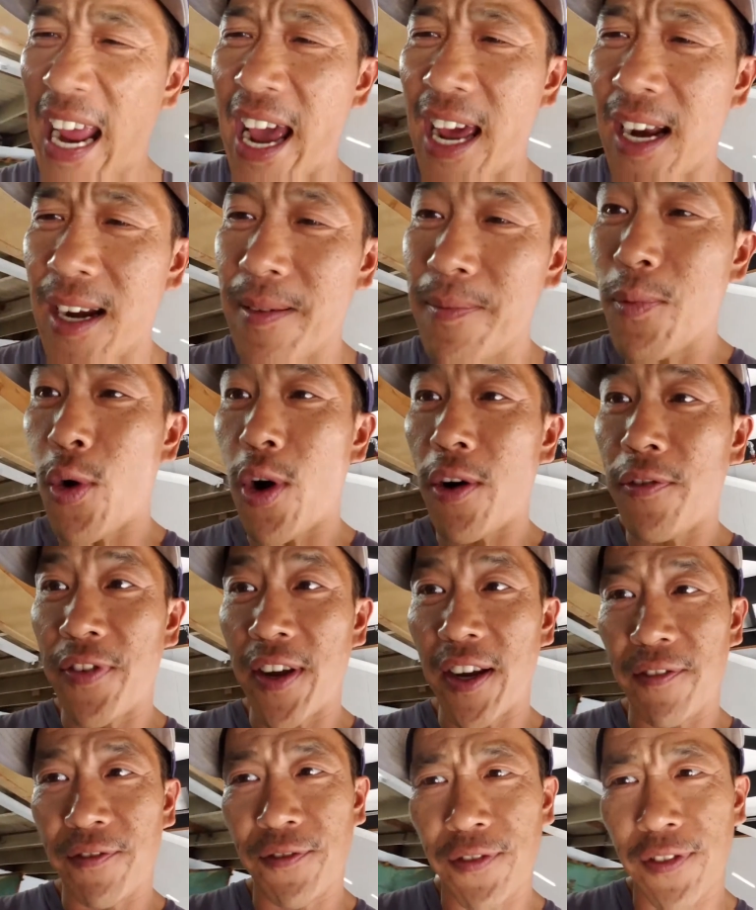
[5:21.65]

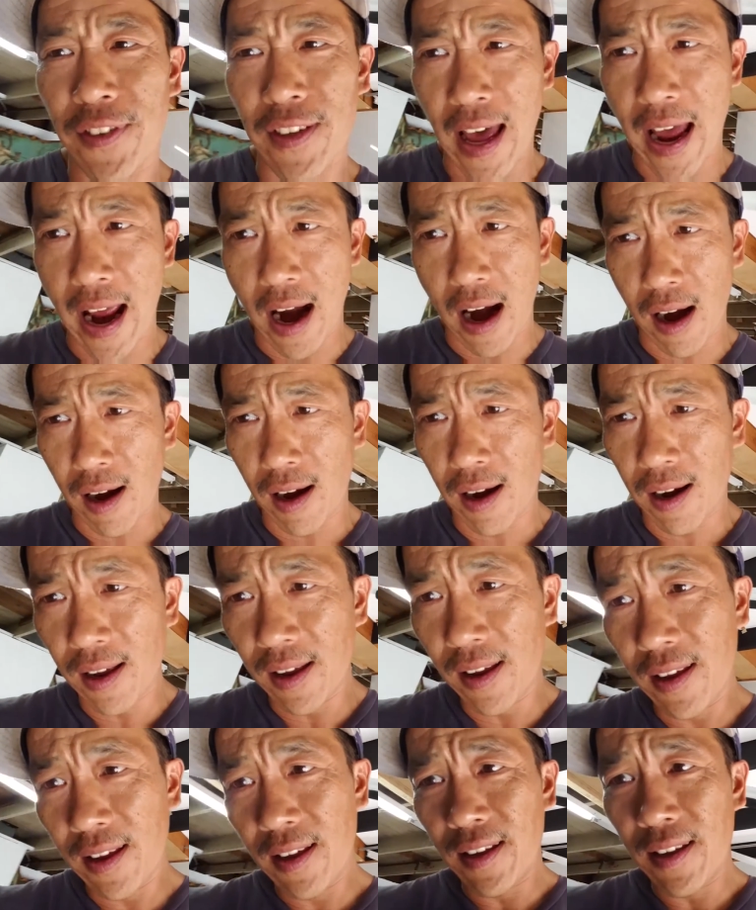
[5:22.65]
anamorphic flare
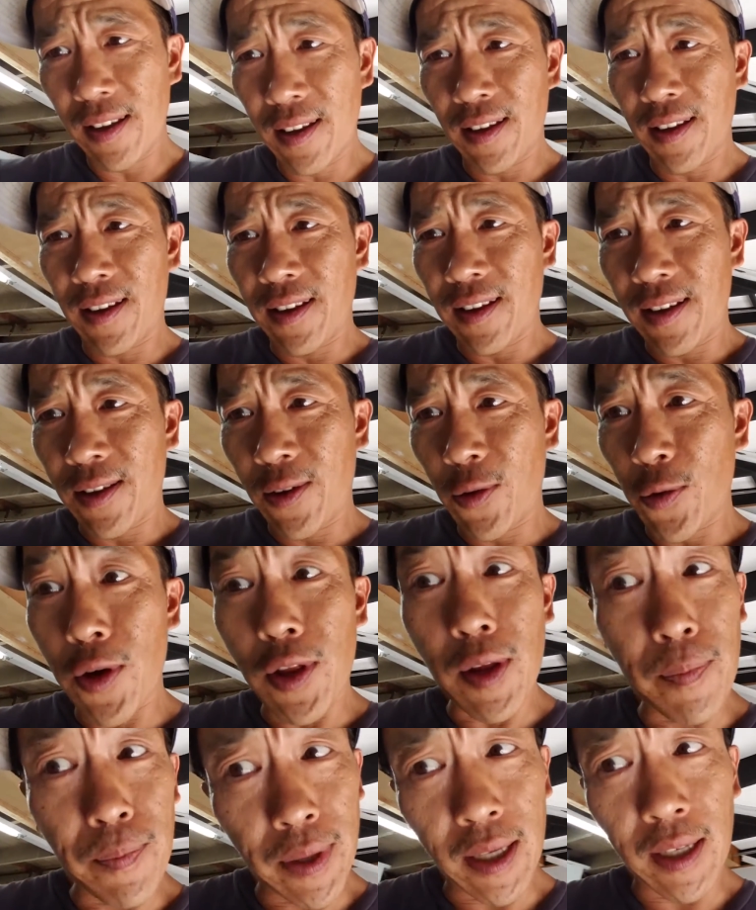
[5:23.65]
with
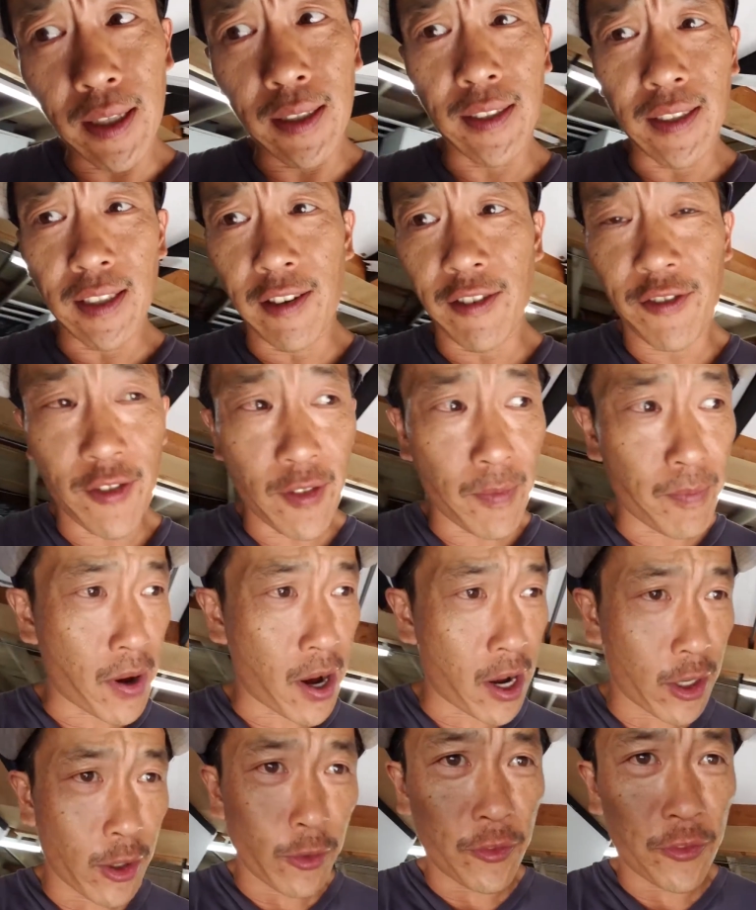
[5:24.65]
a piece of
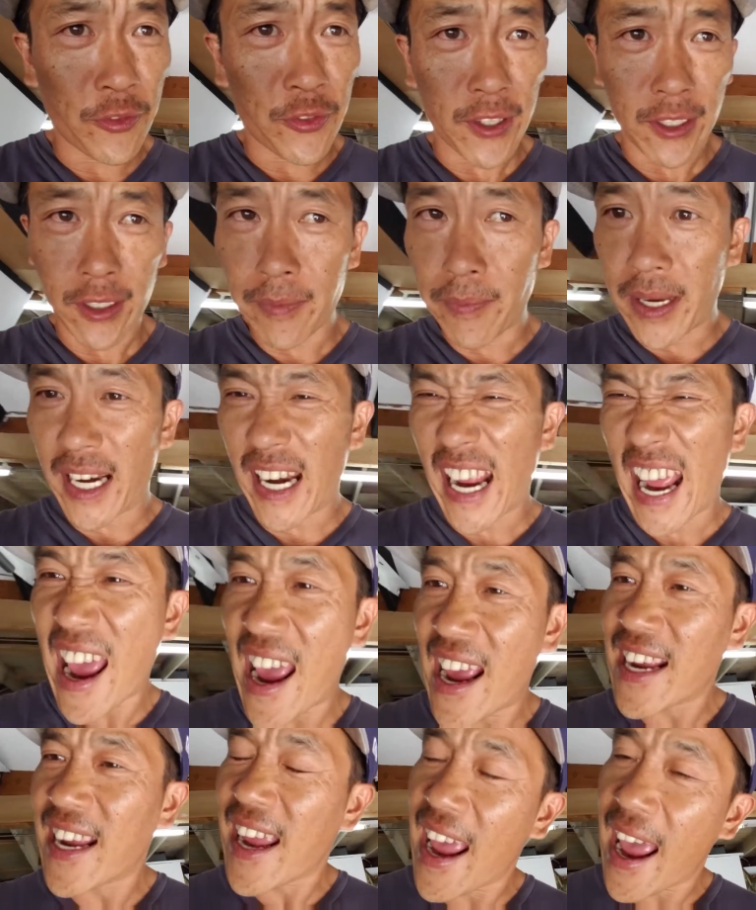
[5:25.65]
monofilament,
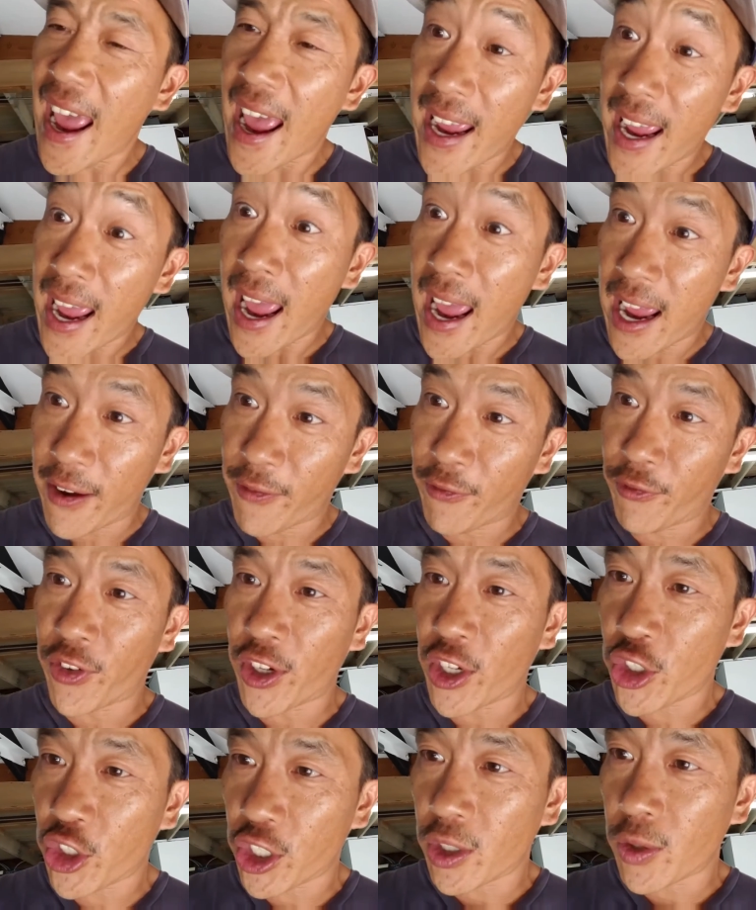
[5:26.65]
aka
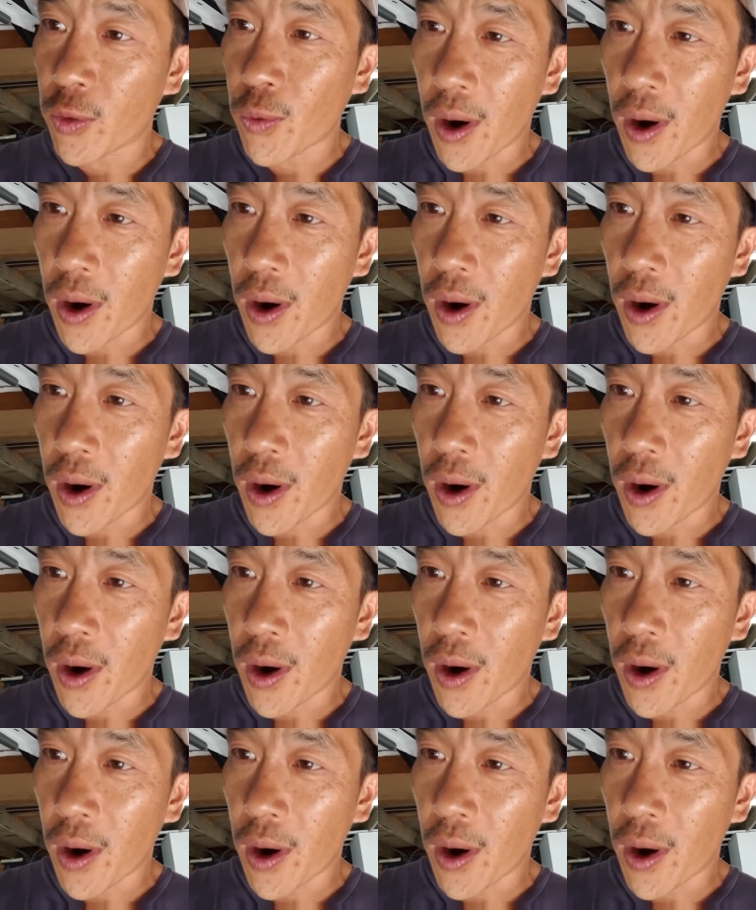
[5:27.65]
fishing